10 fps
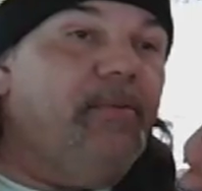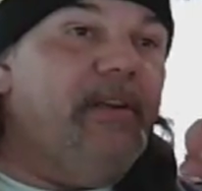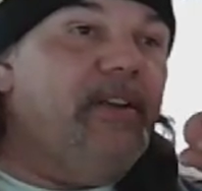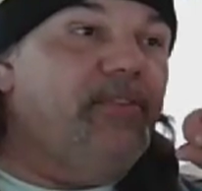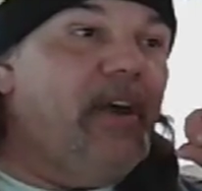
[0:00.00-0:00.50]

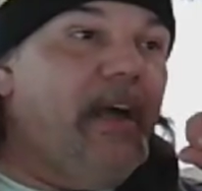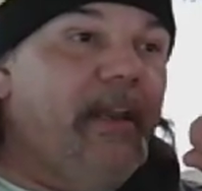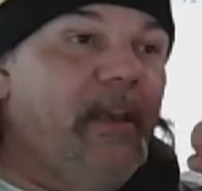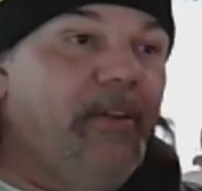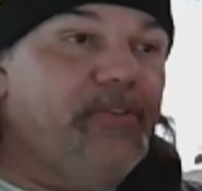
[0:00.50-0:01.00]
we
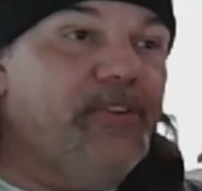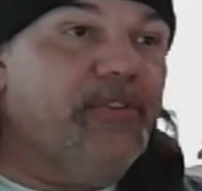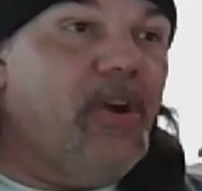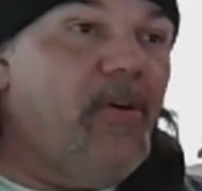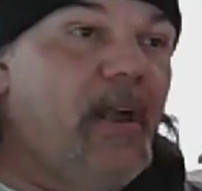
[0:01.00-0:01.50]
decided let's
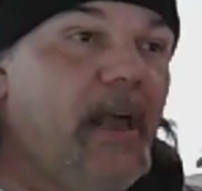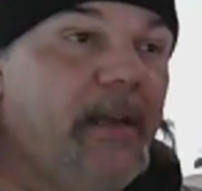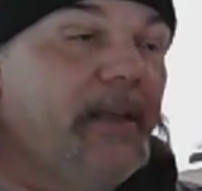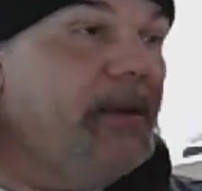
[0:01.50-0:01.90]
just go ahead